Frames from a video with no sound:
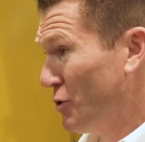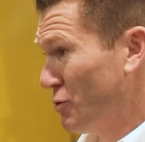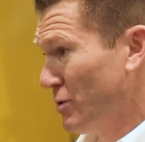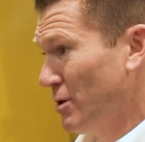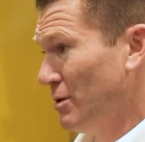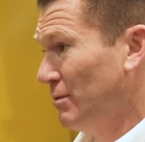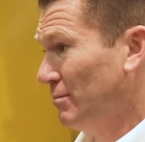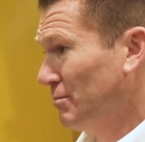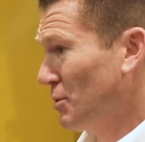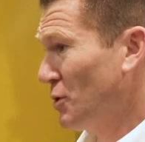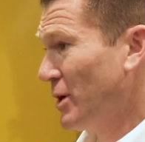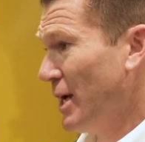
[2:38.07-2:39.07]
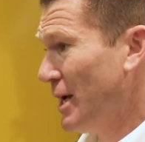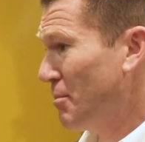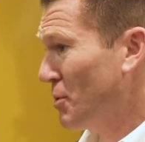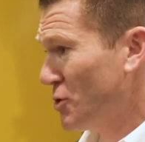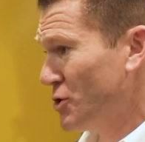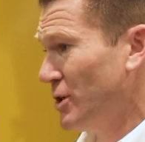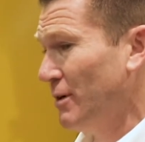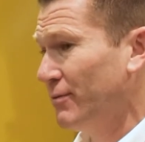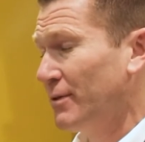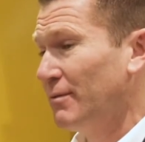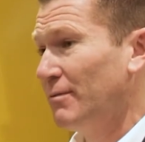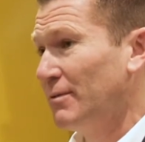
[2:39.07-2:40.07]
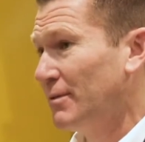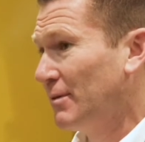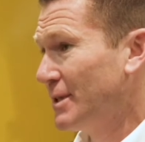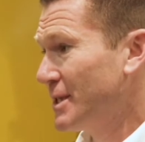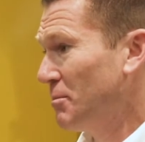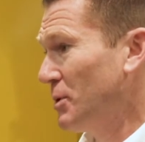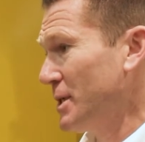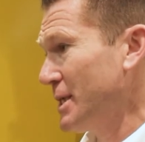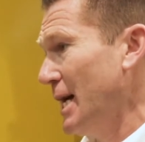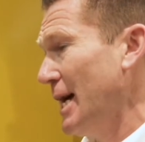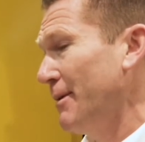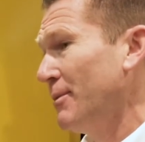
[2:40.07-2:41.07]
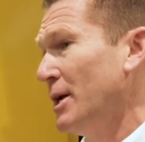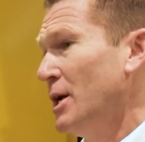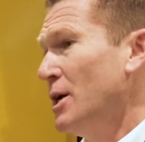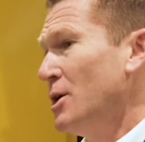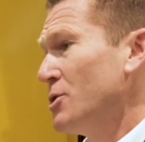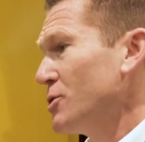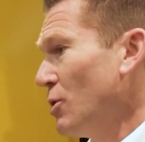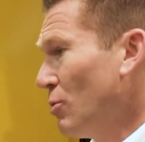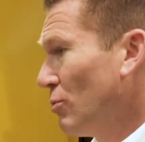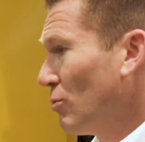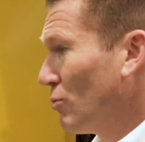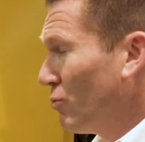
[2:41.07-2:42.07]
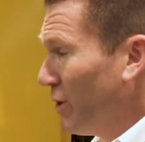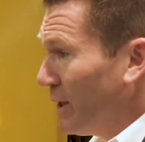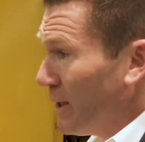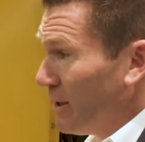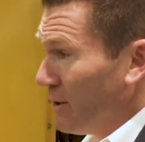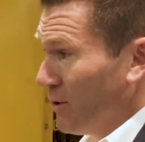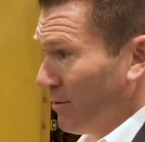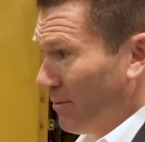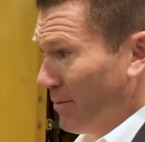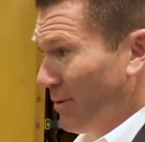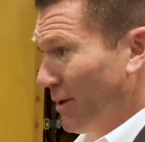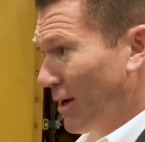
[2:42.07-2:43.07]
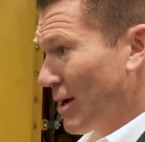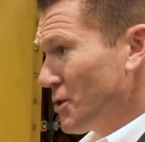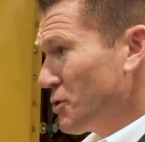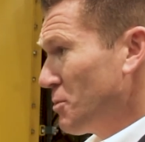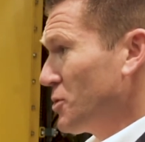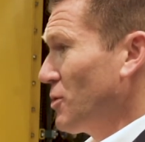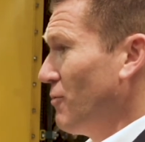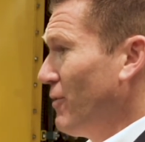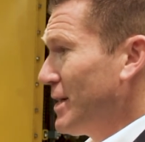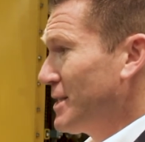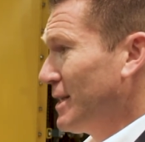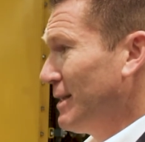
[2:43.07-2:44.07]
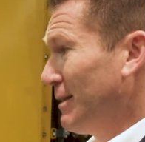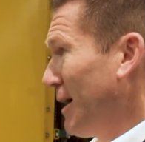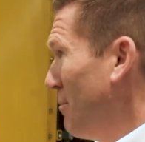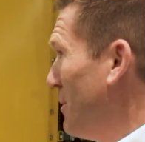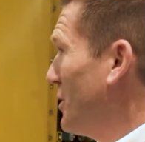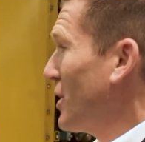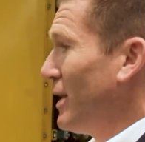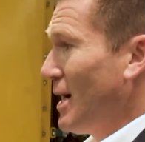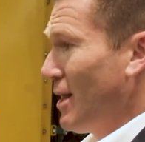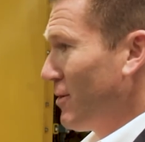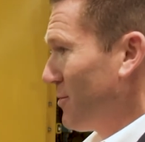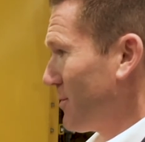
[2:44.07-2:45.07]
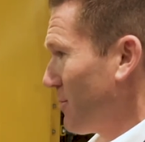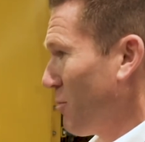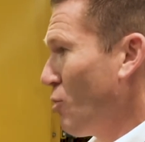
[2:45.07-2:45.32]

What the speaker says: a drill per day, per shift. Simple as that. So really, customers are investing $1 million or